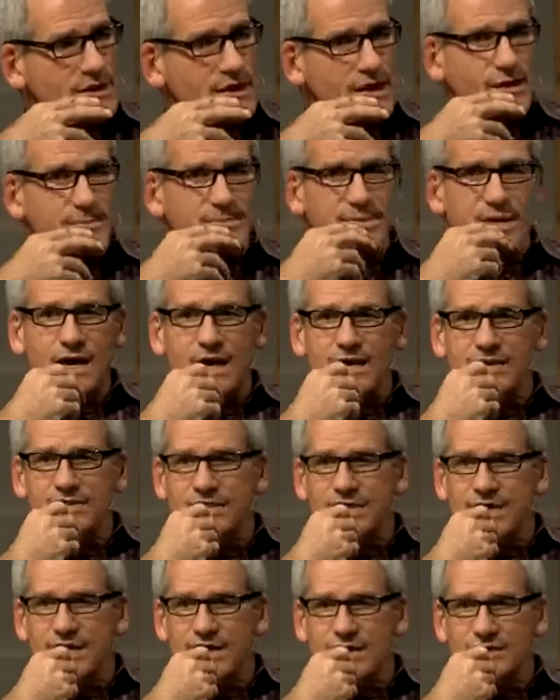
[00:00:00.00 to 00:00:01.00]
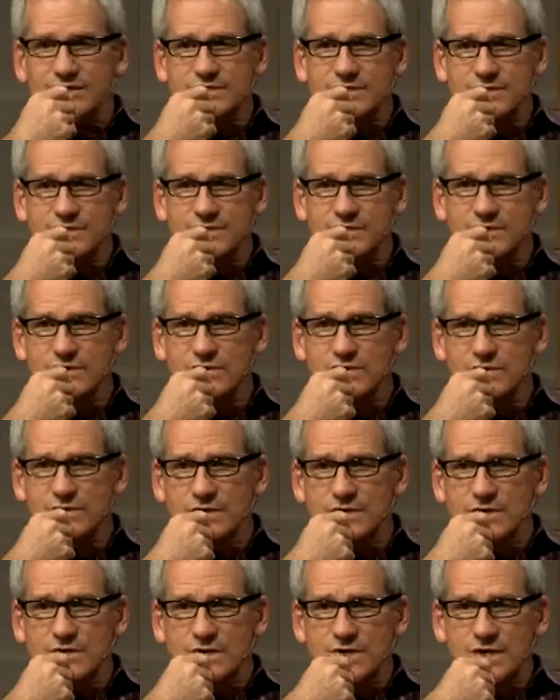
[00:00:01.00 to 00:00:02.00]
I'm not there to
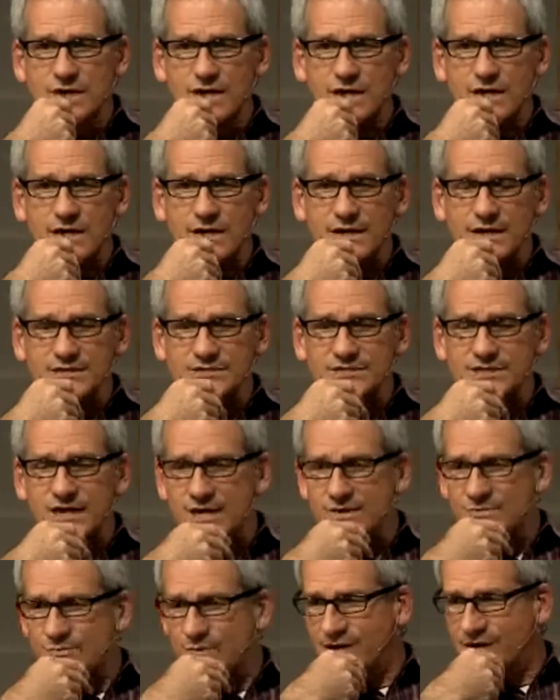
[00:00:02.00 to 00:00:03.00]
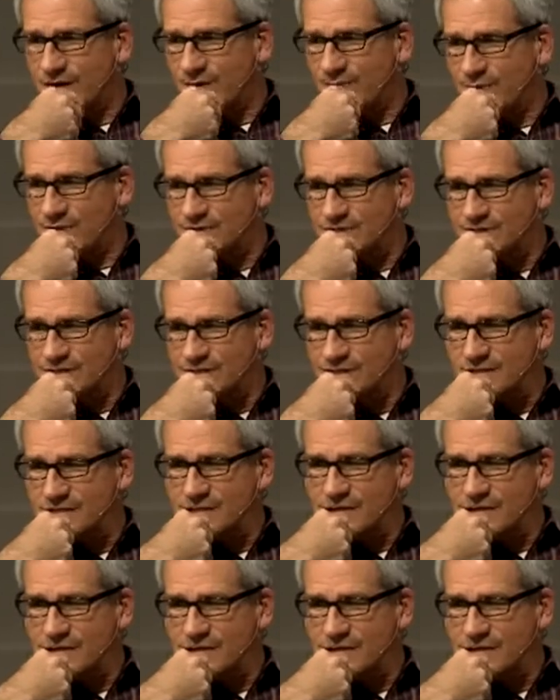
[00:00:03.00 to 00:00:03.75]
uh, as Don Whitney puts it,